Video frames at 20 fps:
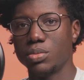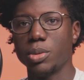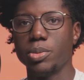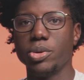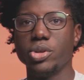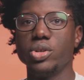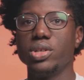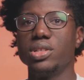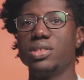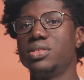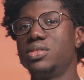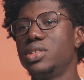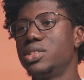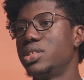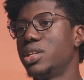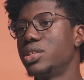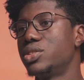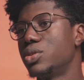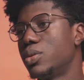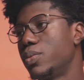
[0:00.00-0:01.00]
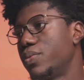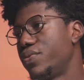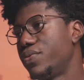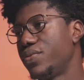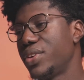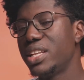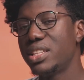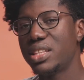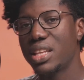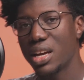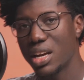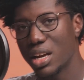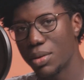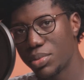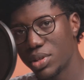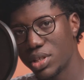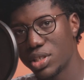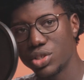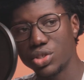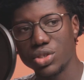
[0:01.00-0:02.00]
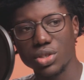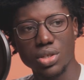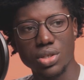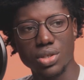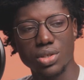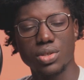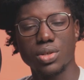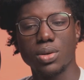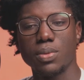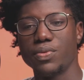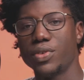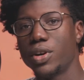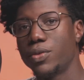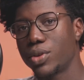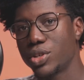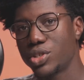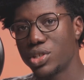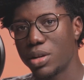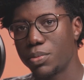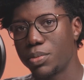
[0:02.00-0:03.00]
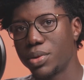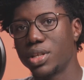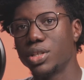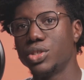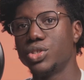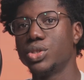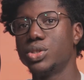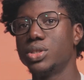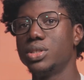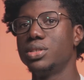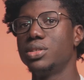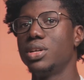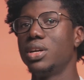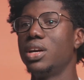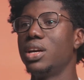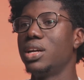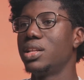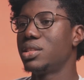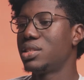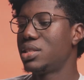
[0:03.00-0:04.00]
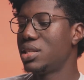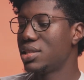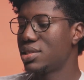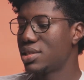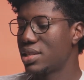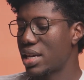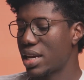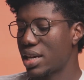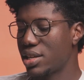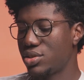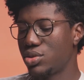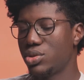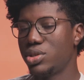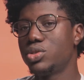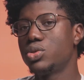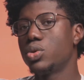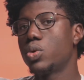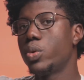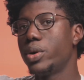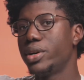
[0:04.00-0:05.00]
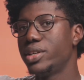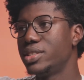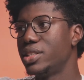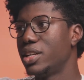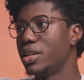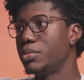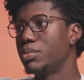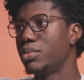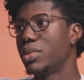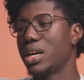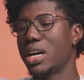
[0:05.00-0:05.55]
maybe you integrated some fintech application, some verification application, these guys, you need to query them,